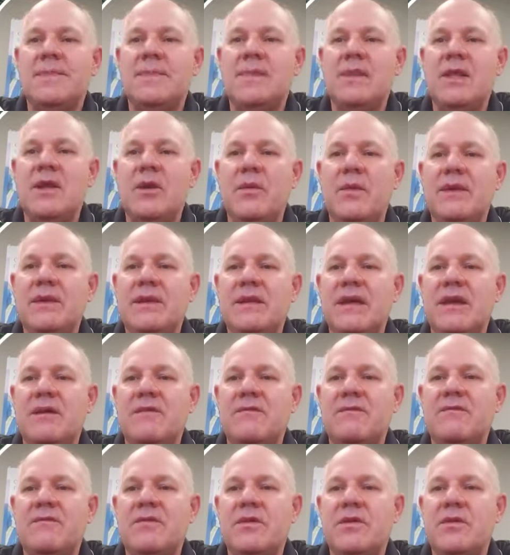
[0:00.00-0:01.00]
Going
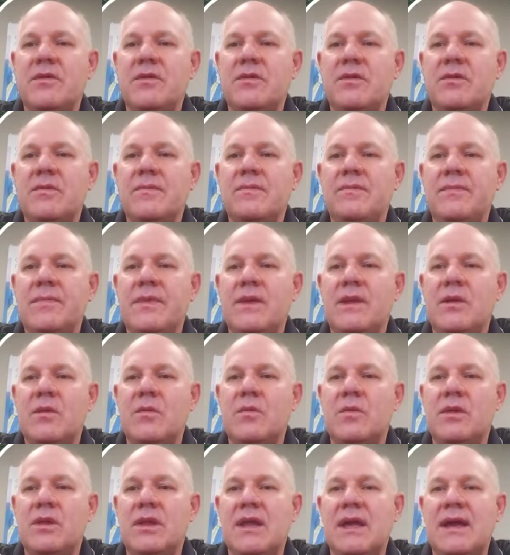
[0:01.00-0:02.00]
down further,
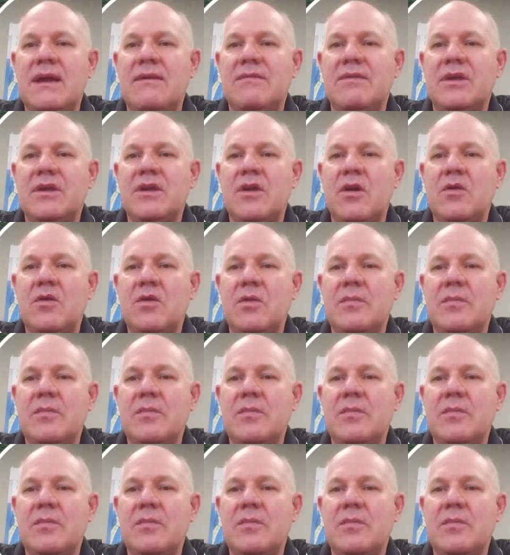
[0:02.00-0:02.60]
we'll have the coker